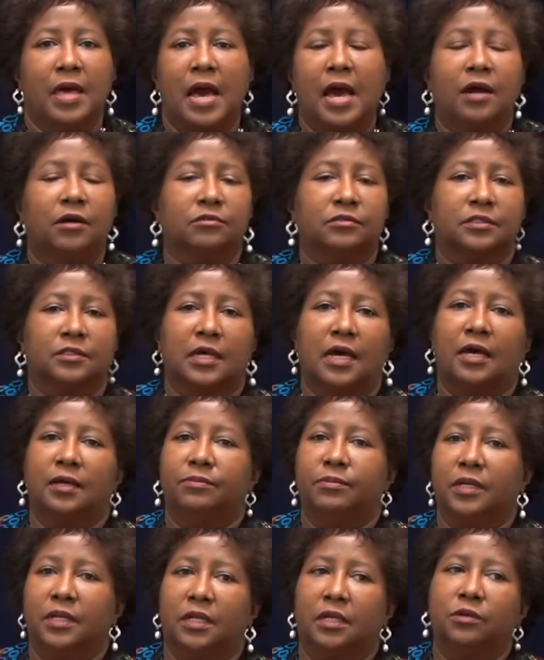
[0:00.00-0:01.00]

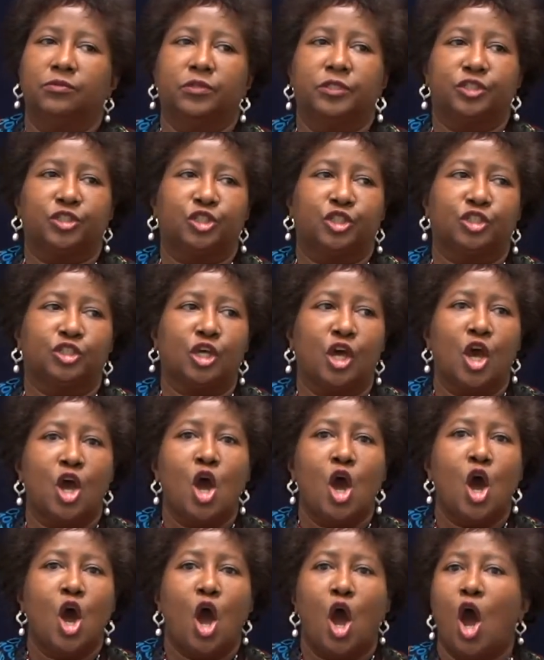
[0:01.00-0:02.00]
outside, but it was just
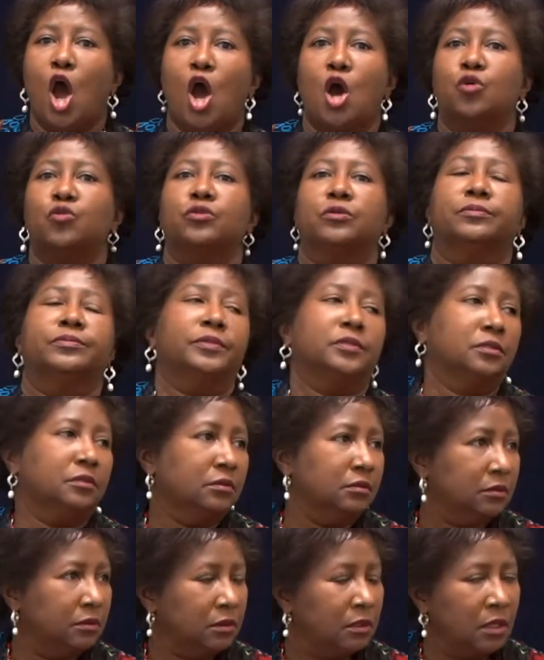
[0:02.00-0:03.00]
horrible
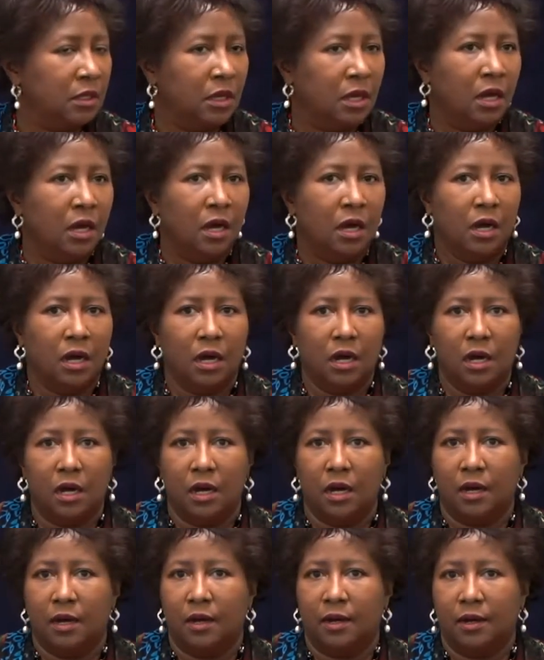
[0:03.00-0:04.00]

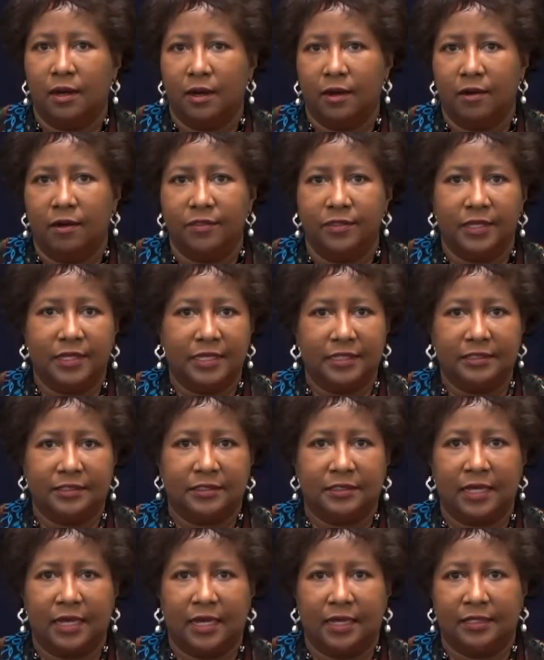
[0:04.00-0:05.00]
on the
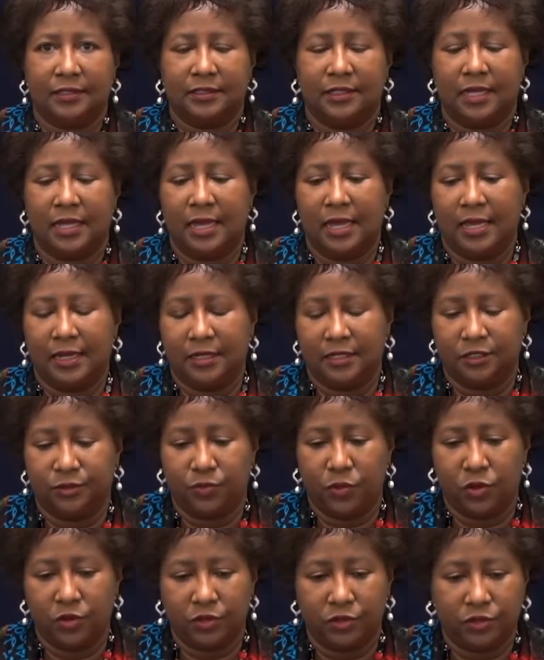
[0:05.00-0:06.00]
inside. And as
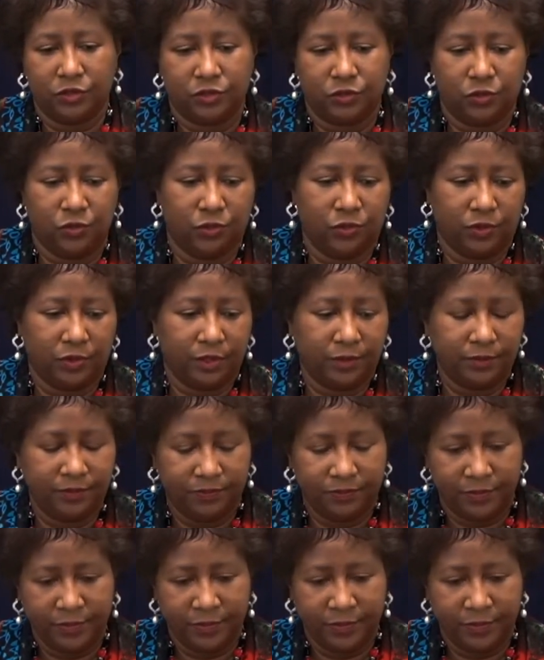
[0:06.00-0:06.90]
part of the tour,